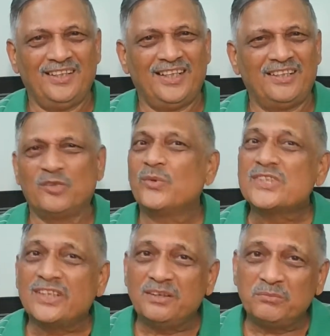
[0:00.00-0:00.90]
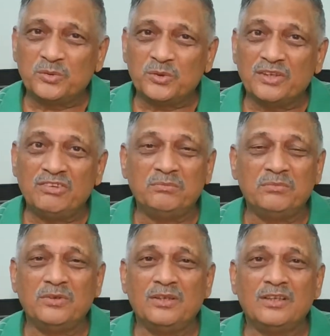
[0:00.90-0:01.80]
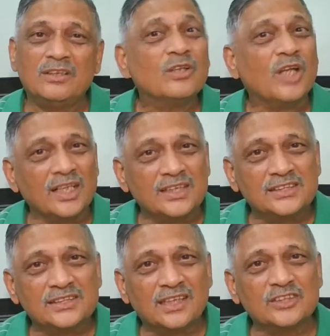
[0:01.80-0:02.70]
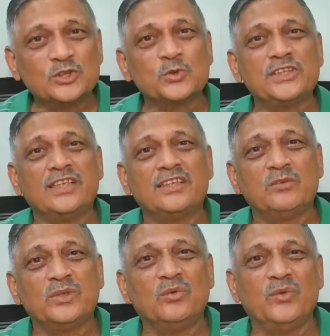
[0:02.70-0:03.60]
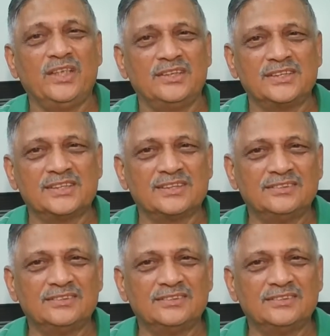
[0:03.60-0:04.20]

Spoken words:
and requested him to give him the knowledge associated with the Vedas.